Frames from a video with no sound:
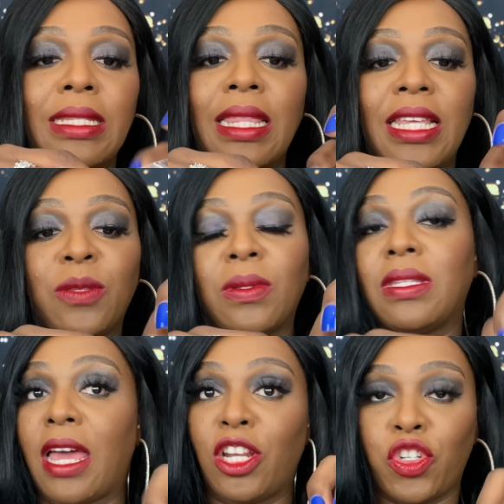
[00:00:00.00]
This was
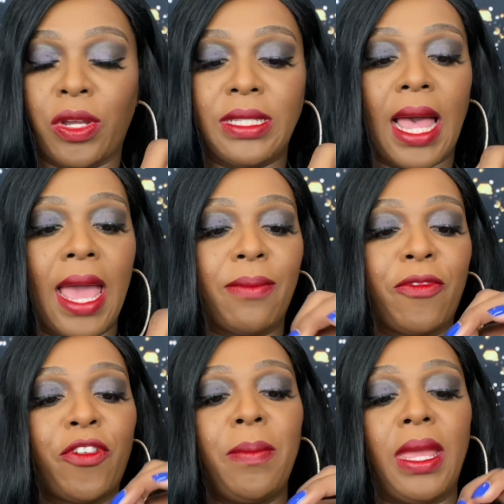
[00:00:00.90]
not a choice item
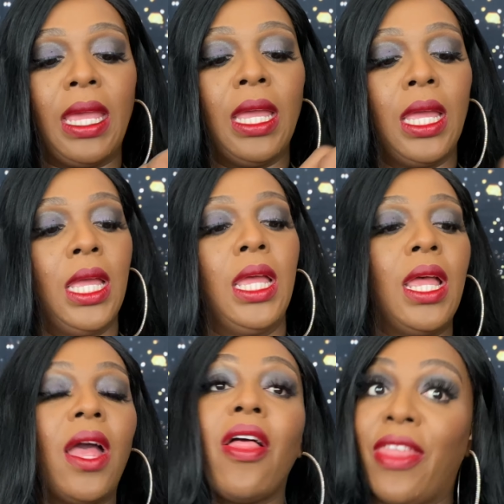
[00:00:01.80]
for me.
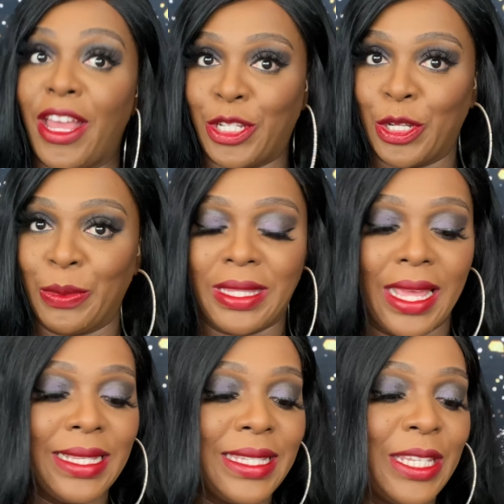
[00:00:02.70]
They chose
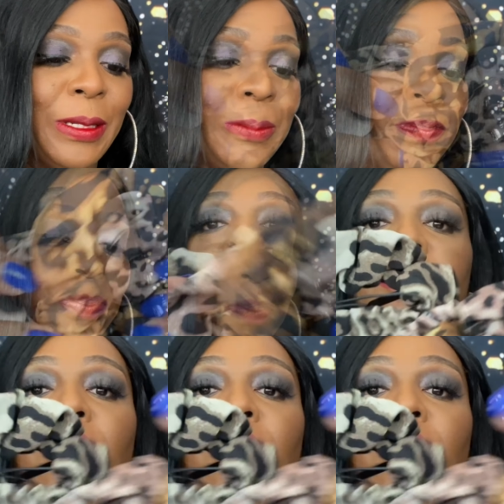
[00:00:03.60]
this. And you